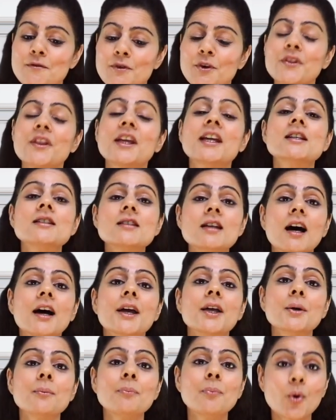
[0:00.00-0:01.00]
for the
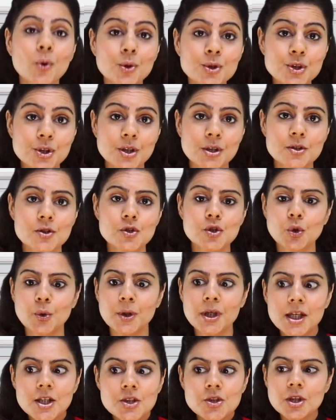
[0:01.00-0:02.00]
entire portion.
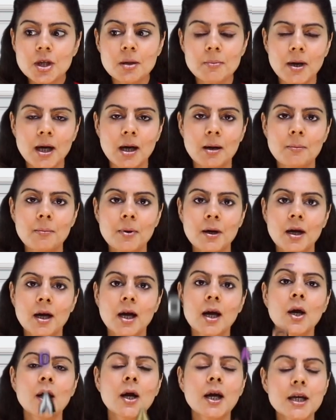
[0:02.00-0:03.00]
So each
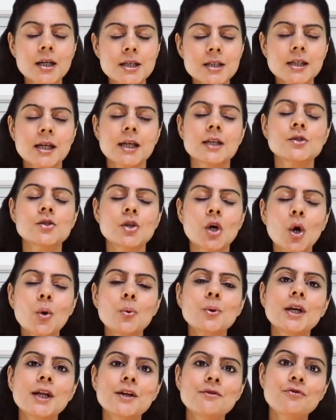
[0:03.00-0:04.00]
kebab contains
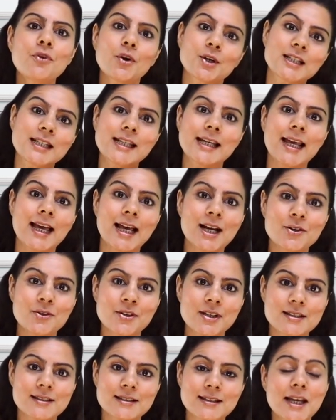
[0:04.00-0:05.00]
only 40
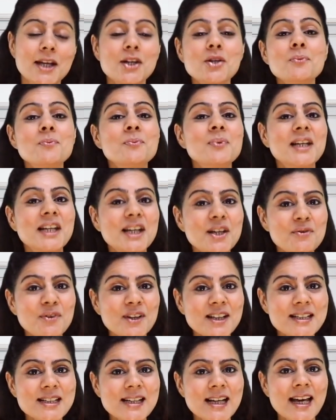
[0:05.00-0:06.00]
calories. Can you believe
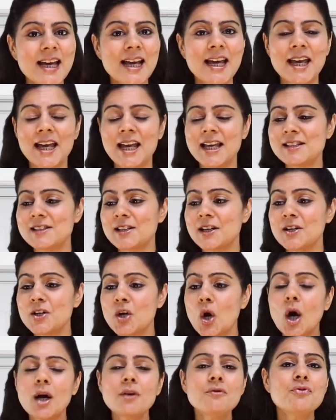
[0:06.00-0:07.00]
it? It's a
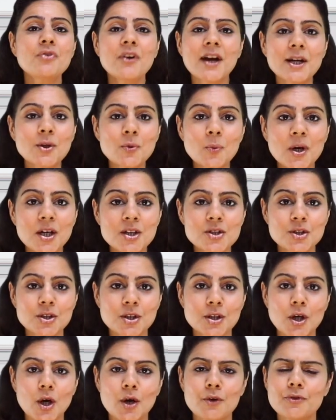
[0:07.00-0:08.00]
non-fried
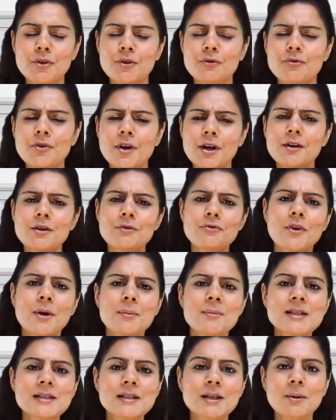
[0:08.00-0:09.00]
version of the very
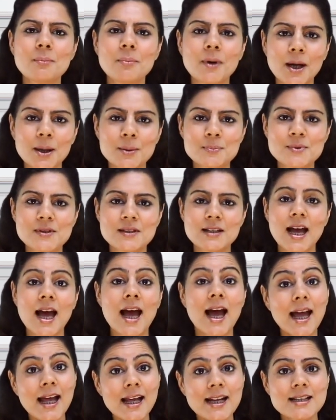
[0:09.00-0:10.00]
famous kebabs,
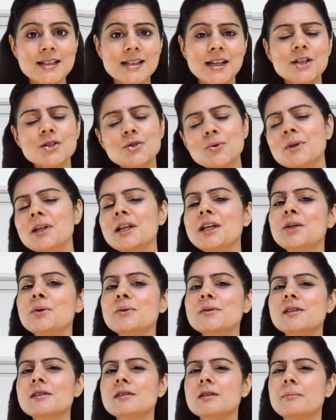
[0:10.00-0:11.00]
and it only
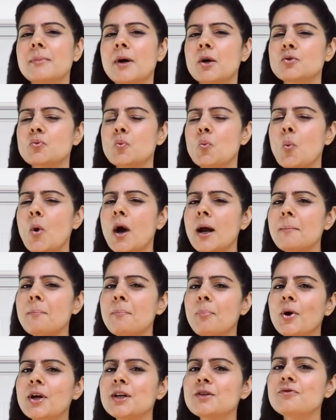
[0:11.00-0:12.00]
uses about
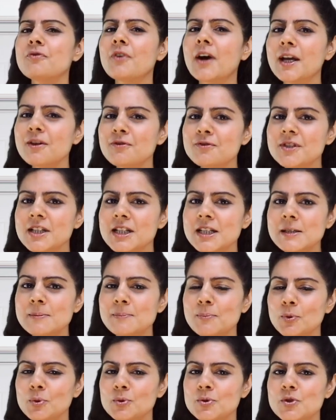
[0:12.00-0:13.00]
1.5
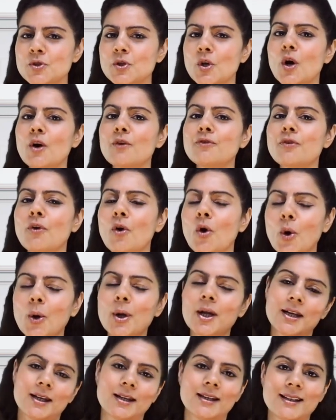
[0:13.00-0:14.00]
teaspoons of
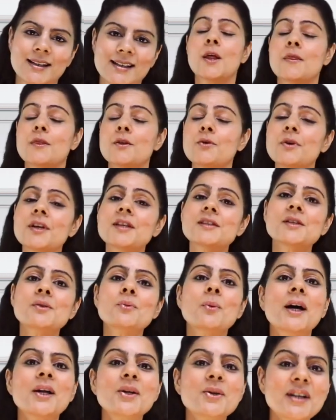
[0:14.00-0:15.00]
oil. The
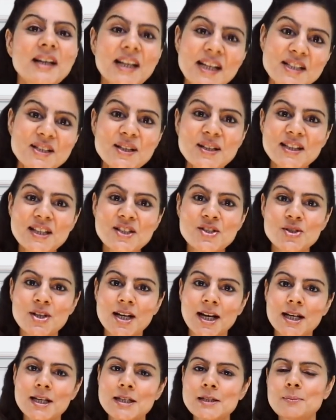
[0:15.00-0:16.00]
reason why you clicked on this
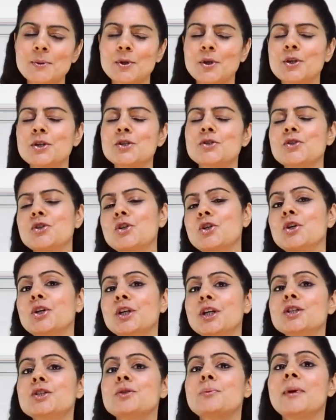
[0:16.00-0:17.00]
channel is because you're
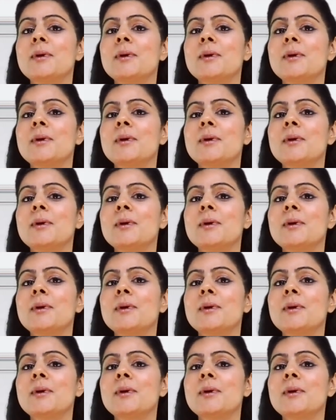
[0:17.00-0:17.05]
looking to